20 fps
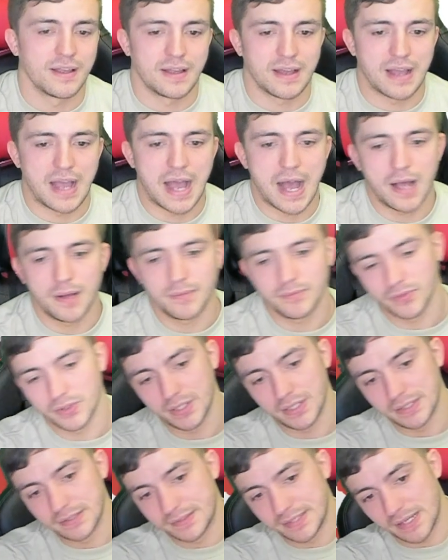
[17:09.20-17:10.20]
I'm
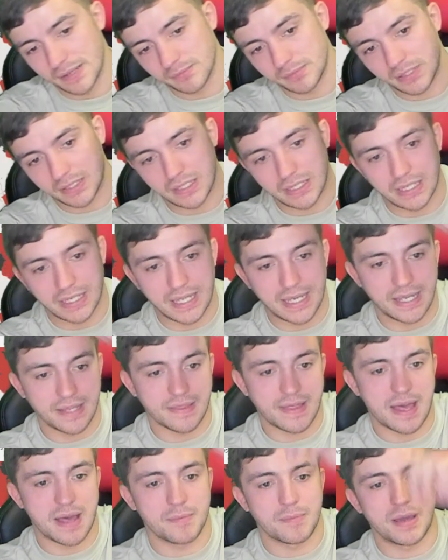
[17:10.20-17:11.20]
really tempted to lay
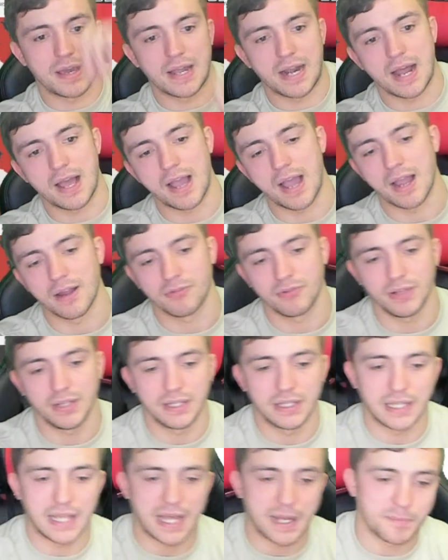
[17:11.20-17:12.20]
that, man. I really
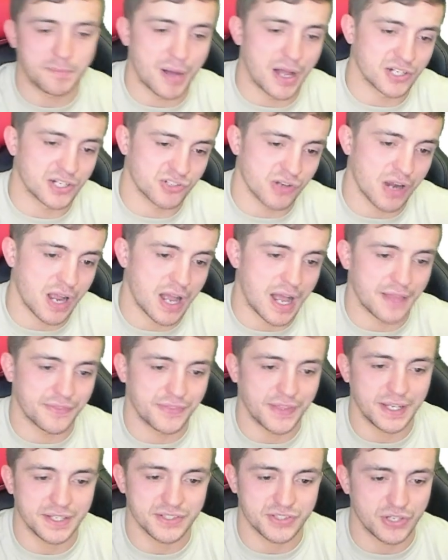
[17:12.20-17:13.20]
like Basharat. I
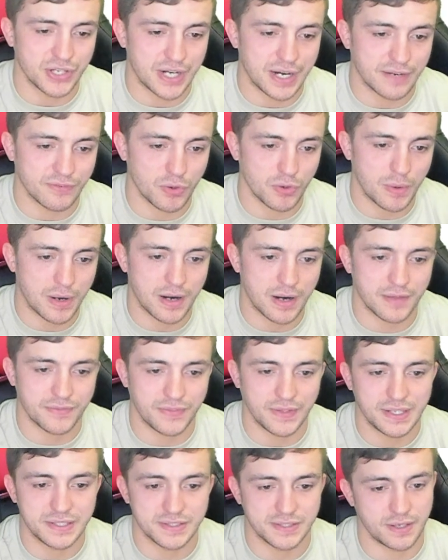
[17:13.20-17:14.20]
think he's good everywhere. I
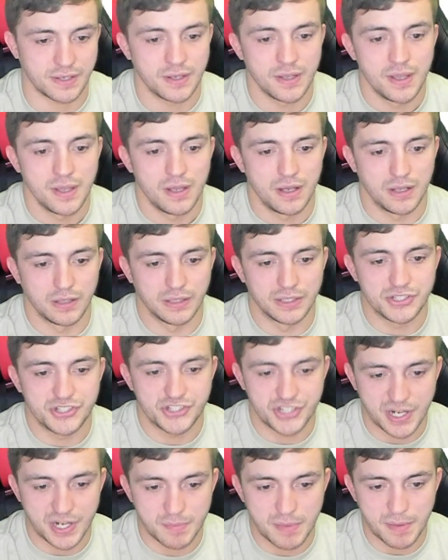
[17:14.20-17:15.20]
think he's a
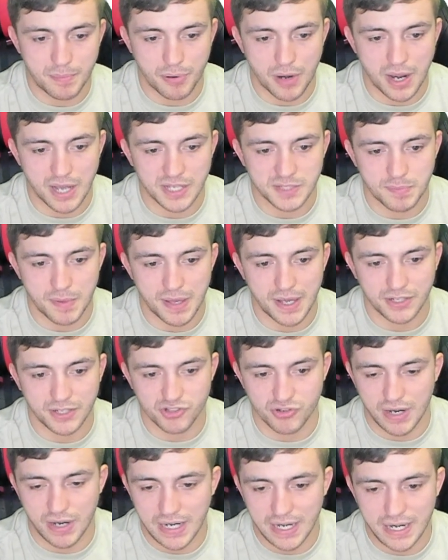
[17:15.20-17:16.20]
legitimate prospect.
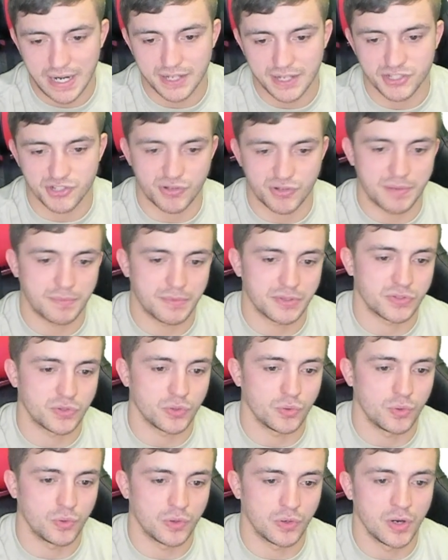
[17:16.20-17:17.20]
Training at Extreme
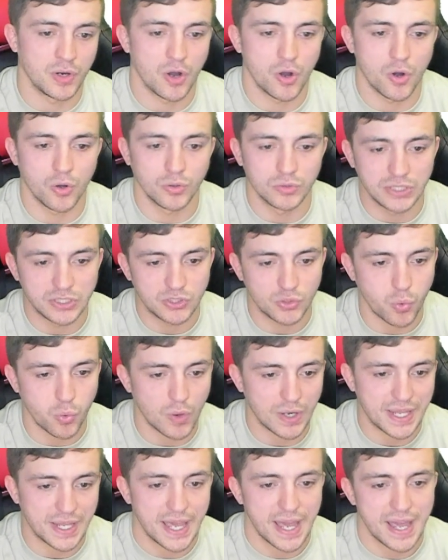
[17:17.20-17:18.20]
Couture, only
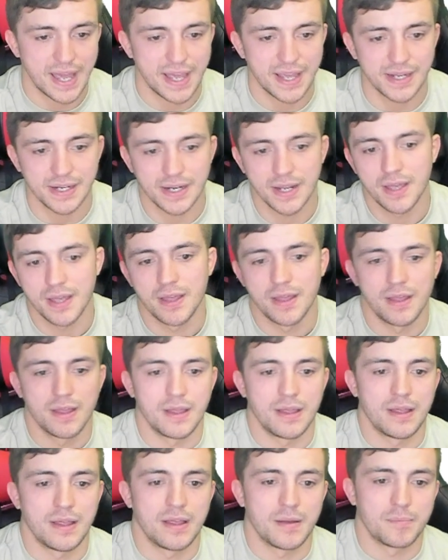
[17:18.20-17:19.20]
28.
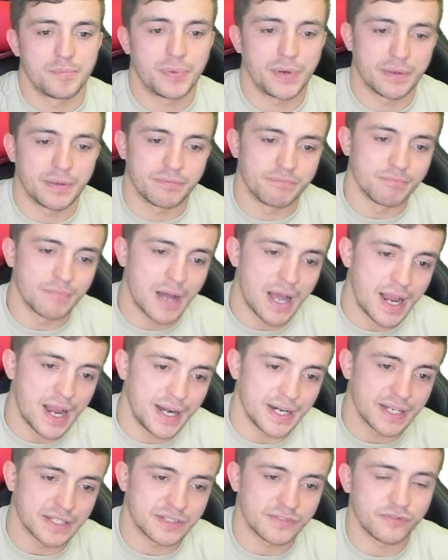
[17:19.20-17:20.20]
But
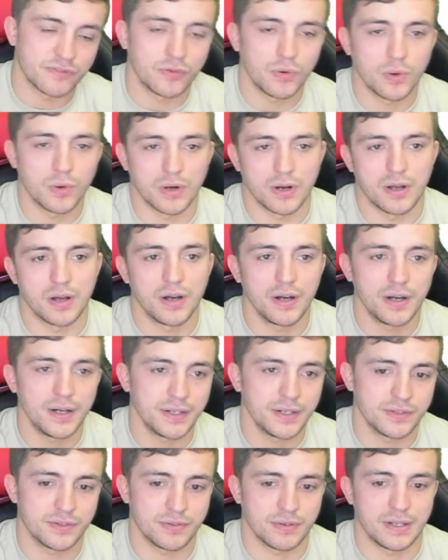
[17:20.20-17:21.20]
minus
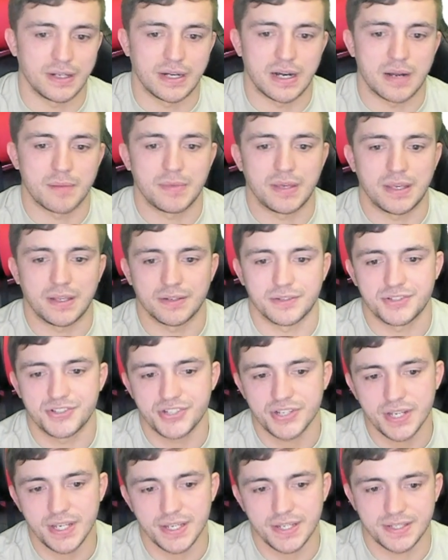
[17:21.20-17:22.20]
400, I mean,
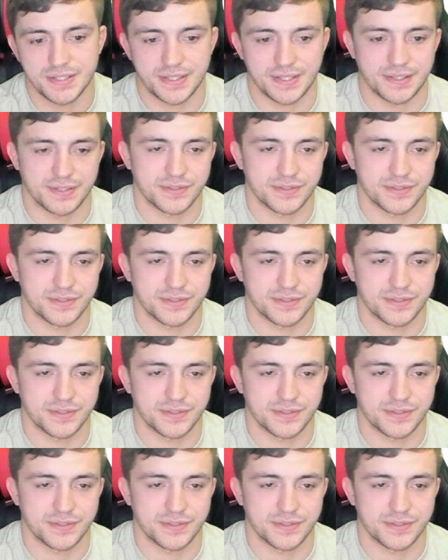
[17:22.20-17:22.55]
Jesus